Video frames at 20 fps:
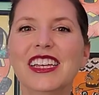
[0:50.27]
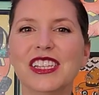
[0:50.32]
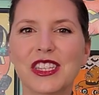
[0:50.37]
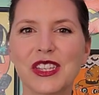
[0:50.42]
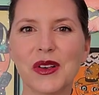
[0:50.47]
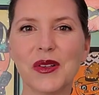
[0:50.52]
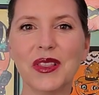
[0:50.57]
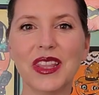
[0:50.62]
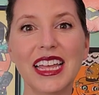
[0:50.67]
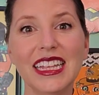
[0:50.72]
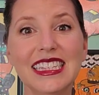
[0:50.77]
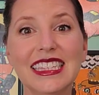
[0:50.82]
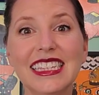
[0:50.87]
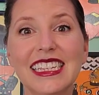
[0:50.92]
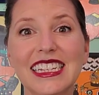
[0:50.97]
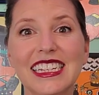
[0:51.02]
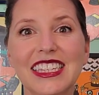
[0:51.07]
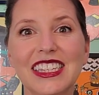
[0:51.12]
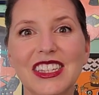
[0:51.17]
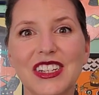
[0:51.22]
so let's
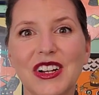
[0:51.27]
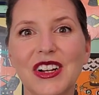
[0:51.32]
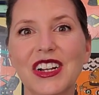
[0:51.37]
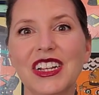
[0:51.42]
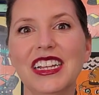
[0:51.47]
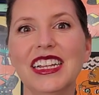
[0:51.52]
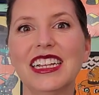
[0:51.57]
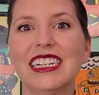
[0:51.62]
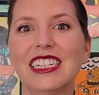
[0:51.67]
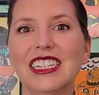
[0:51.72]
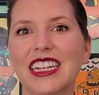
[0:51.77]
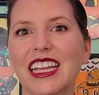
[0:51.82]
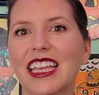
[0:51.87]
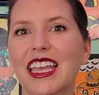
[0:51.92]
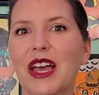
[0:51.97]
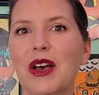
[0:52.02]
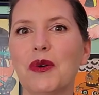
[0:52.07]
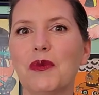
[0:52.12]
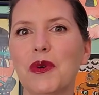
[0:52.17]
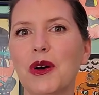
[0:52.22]
get started and check
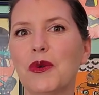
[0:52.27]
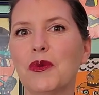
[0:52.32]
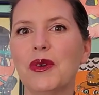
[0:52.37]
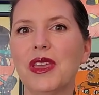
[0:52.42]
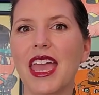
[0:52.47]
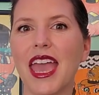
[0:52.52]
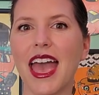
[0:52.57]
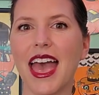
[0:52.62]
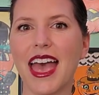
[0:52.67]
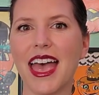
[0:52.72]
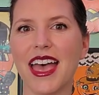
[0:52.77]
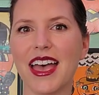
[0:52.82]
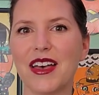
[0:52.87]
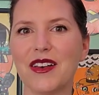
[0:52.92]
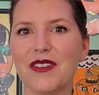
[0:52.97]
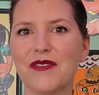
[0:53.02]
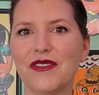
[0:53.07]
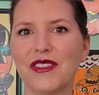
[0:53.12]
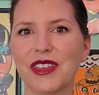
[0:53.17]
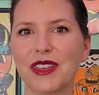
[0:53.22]
out what we
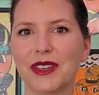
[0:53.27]
have.